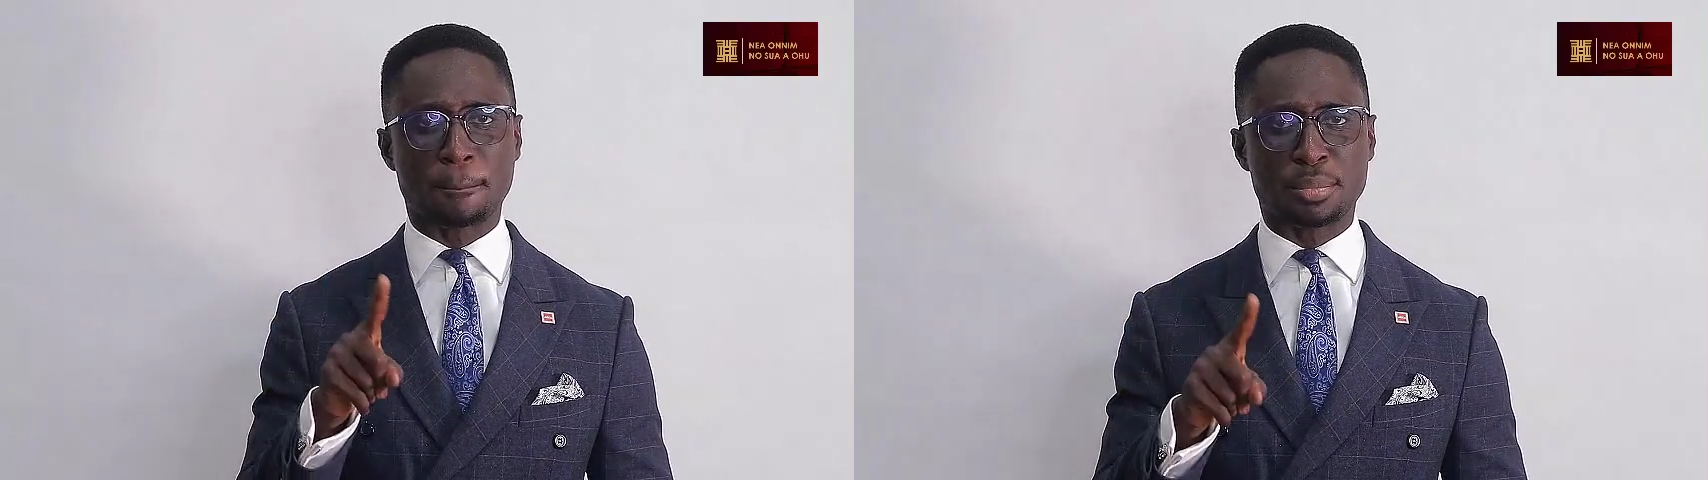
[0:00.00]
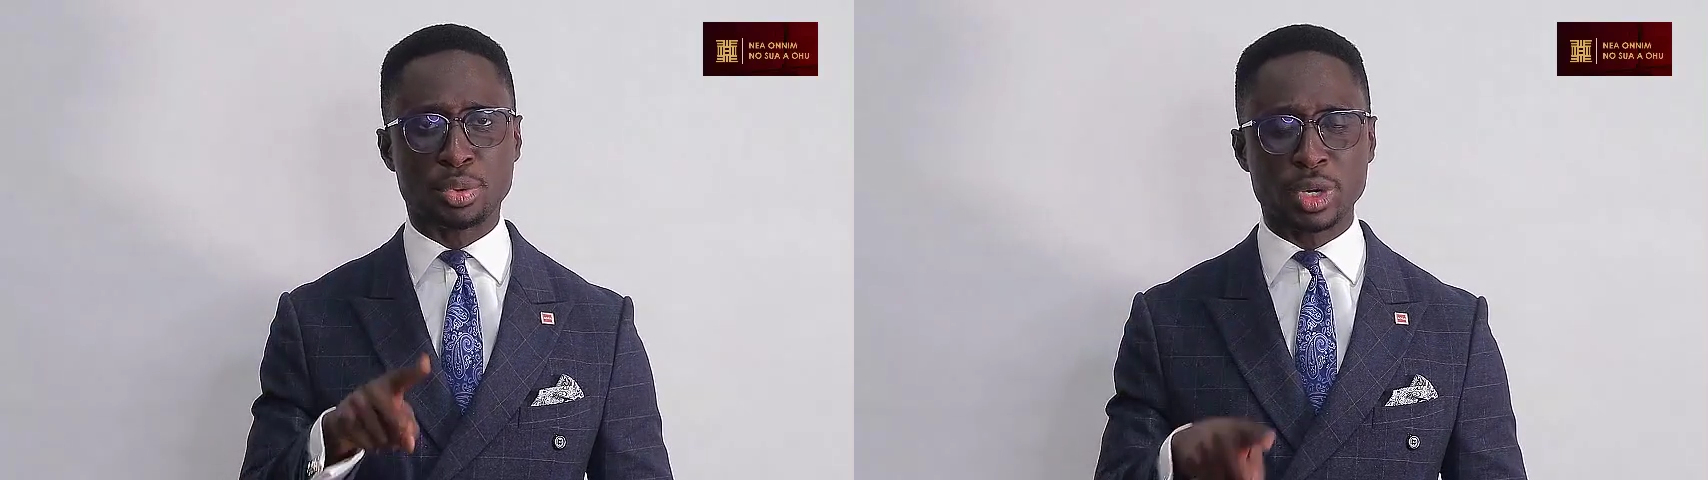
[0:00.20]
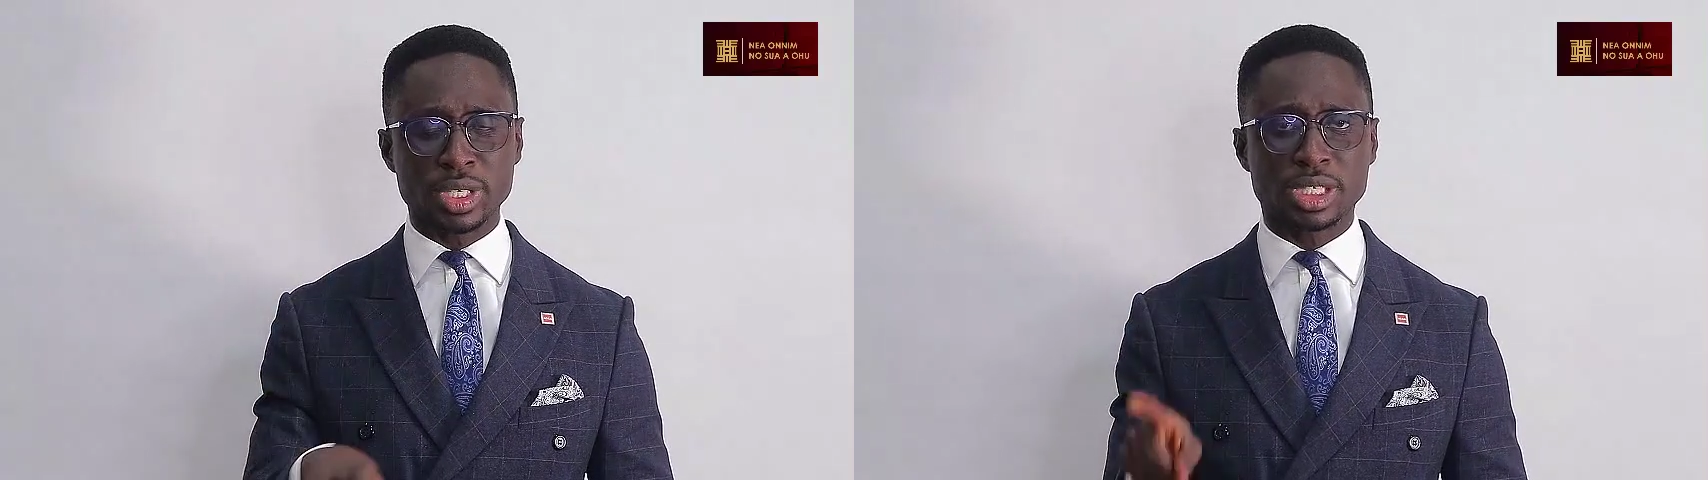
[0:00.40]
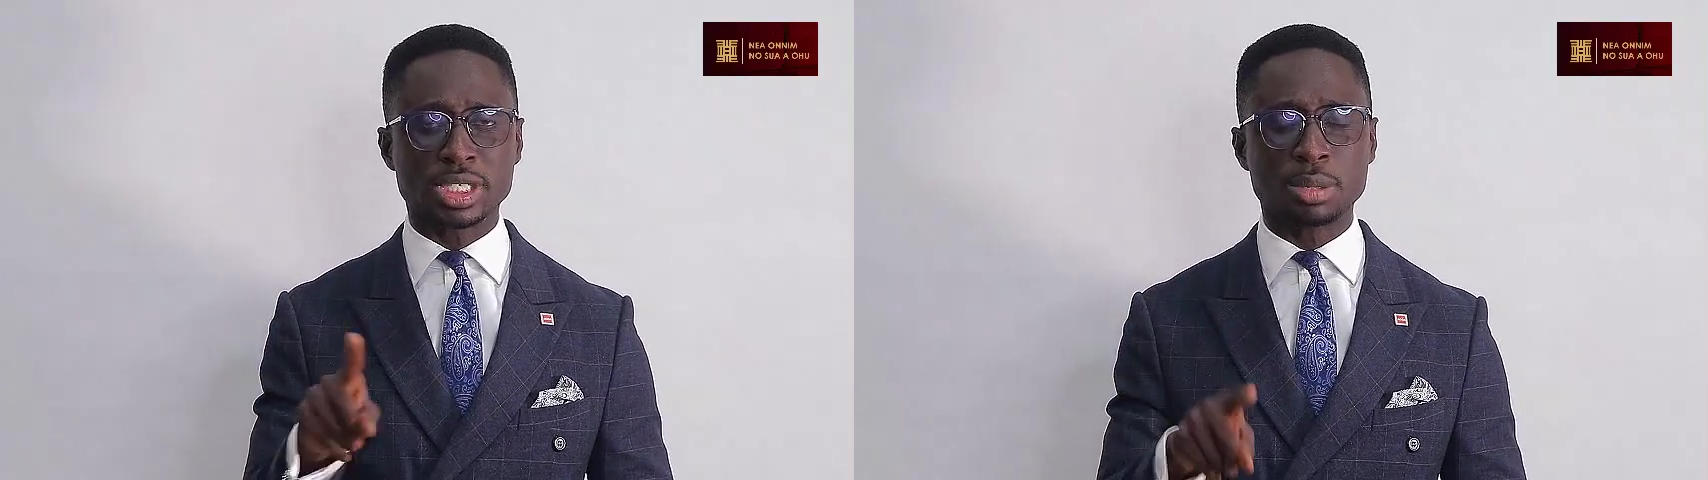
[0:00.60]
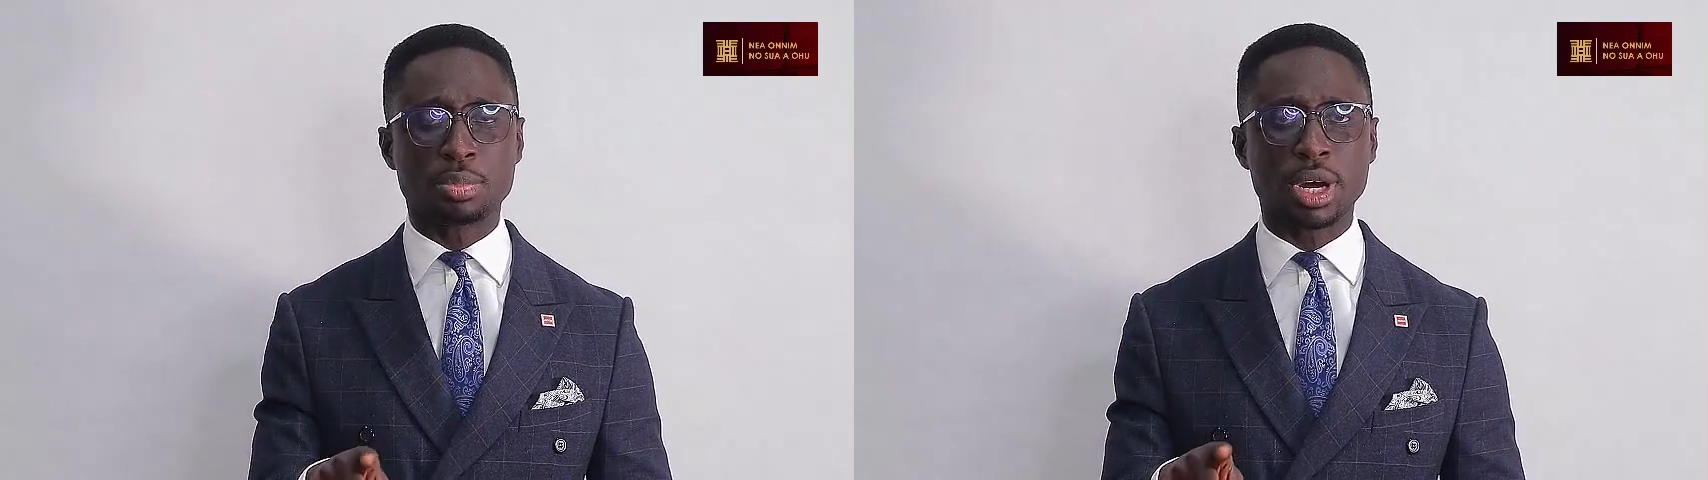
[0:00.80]

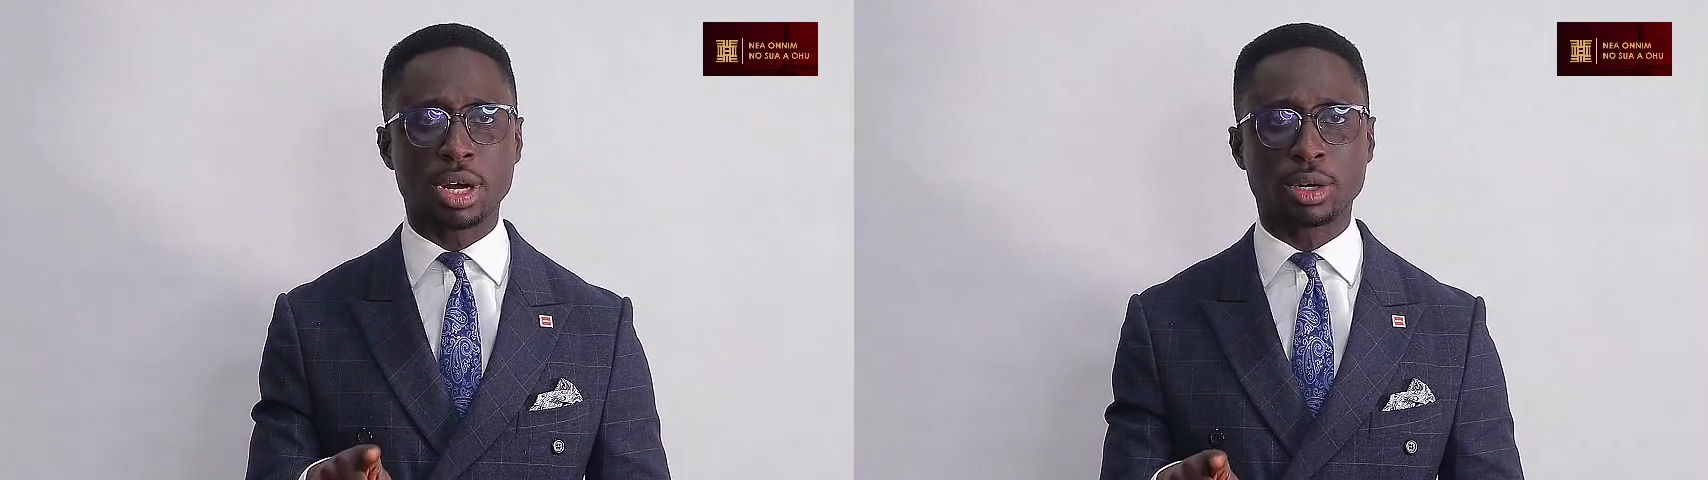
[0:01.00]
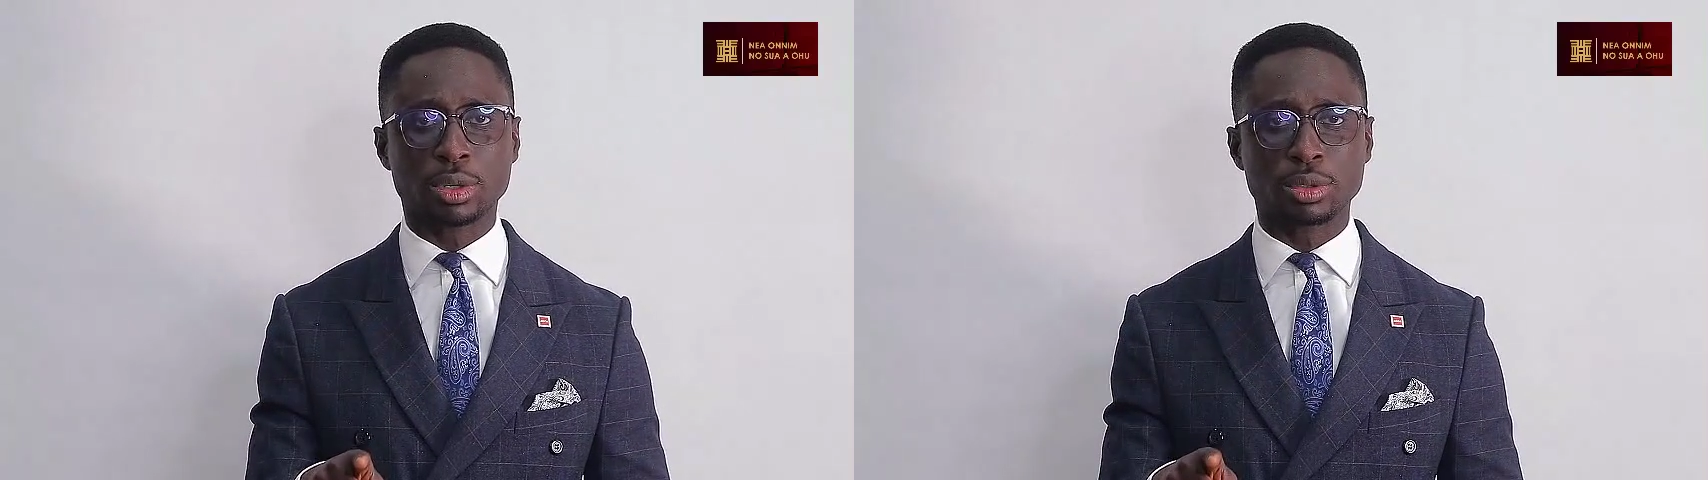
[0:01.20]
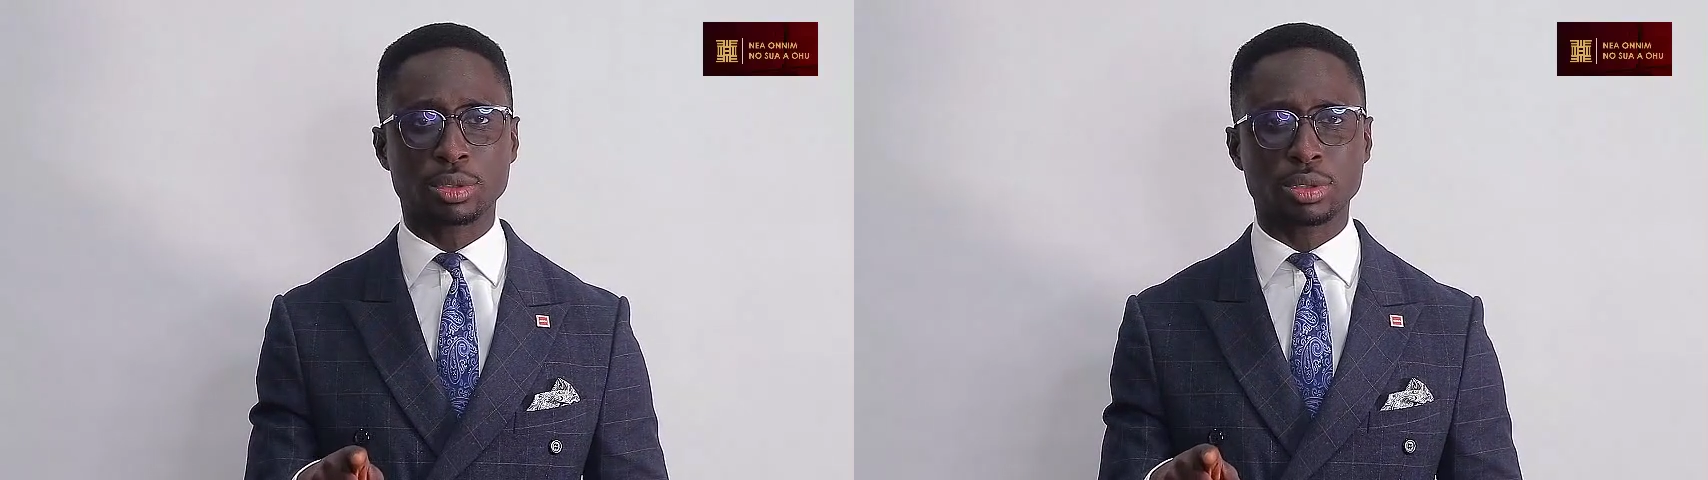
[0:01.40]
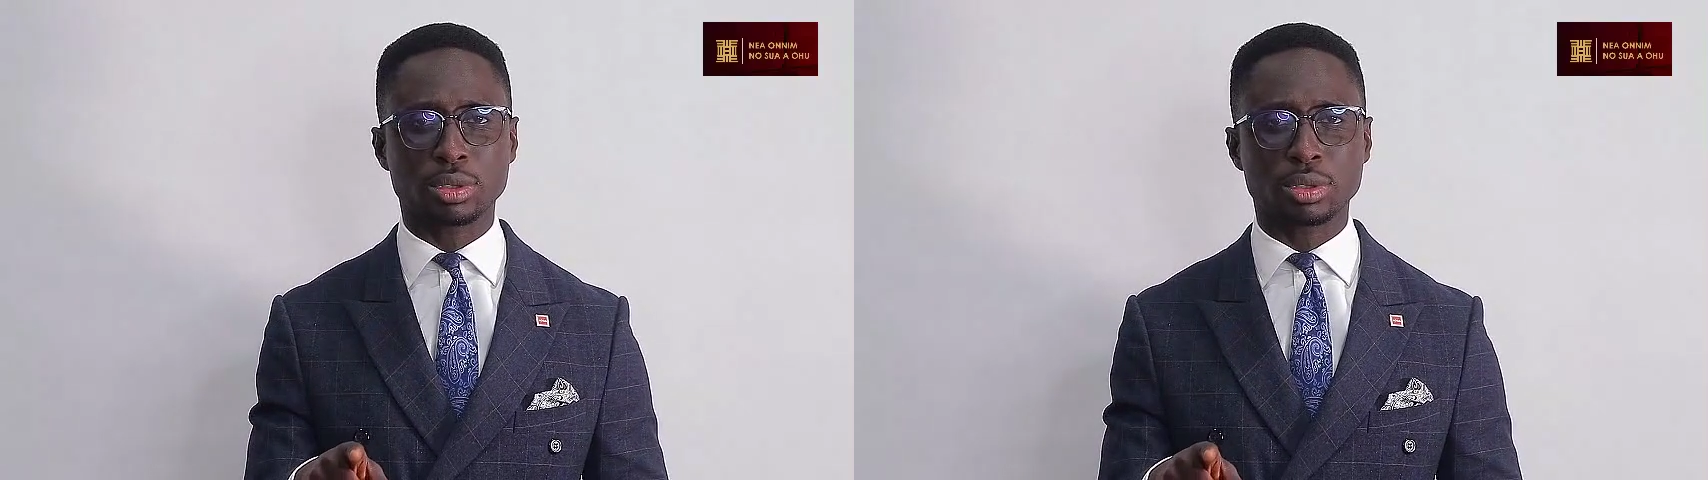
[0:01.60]
principal